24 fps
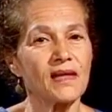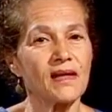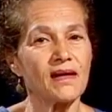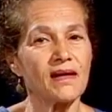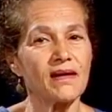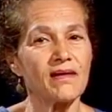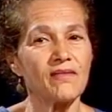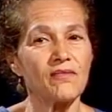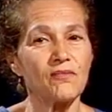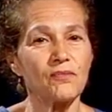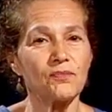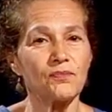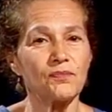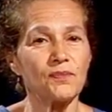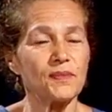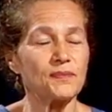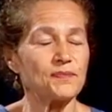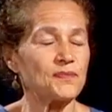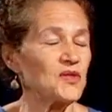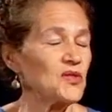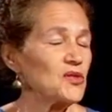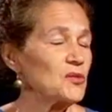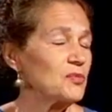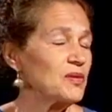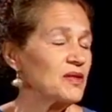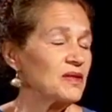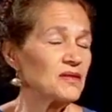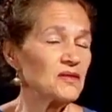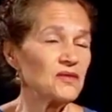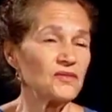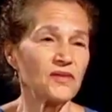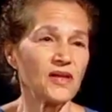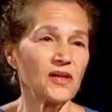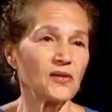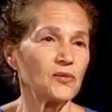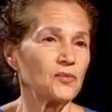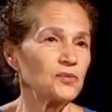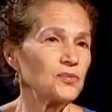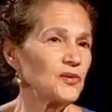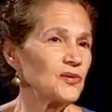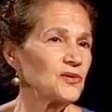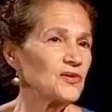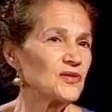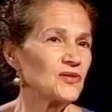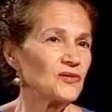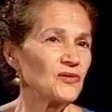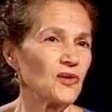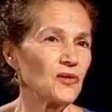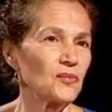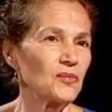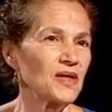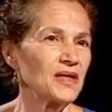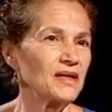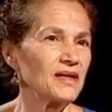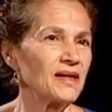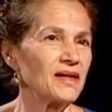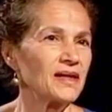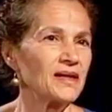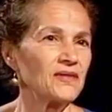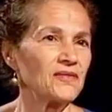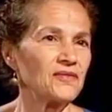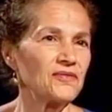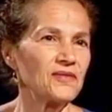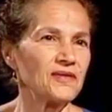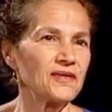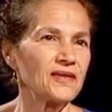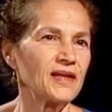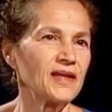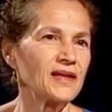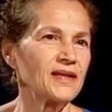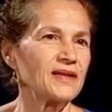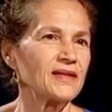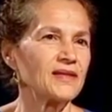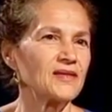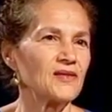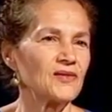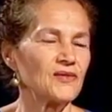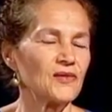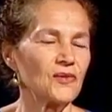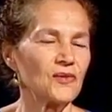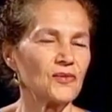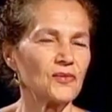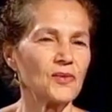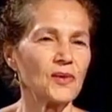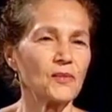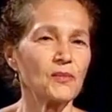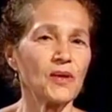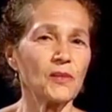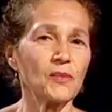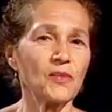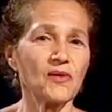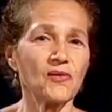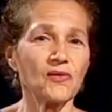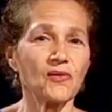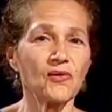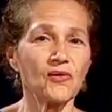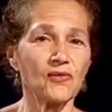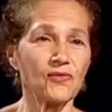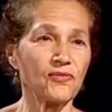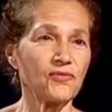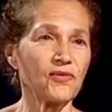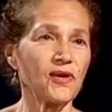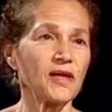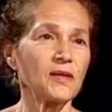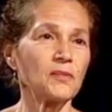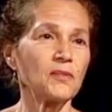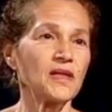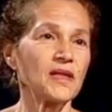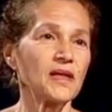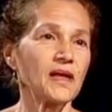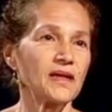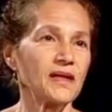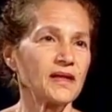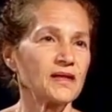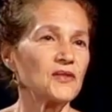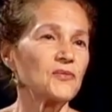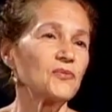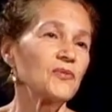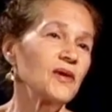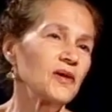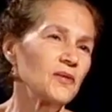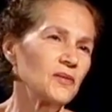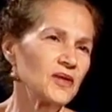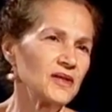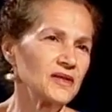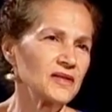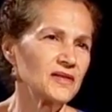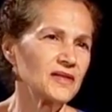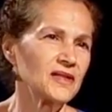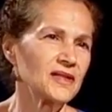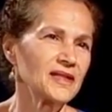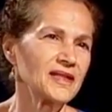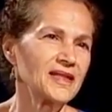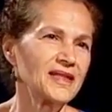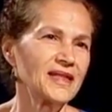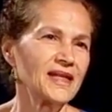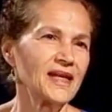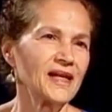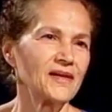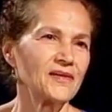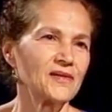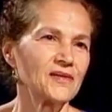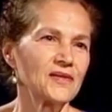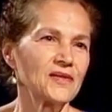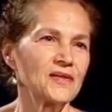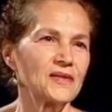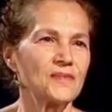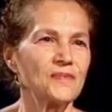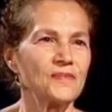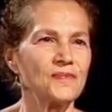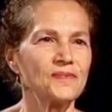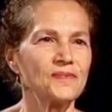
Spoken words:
I've just been a devout person all my life, and so when my mother couldn't find me, that's where I was. I was